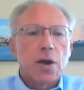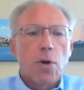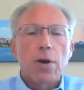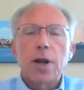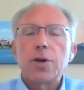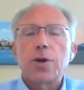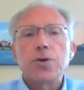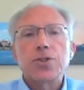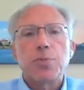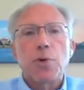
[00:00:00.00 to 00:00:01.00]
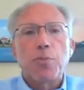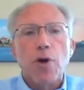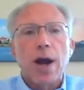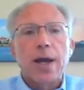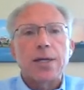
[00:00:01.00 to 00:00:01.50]
where it undergoes a
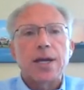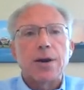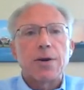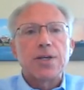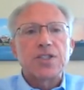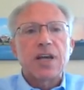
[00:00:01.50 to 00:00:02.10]
proprietary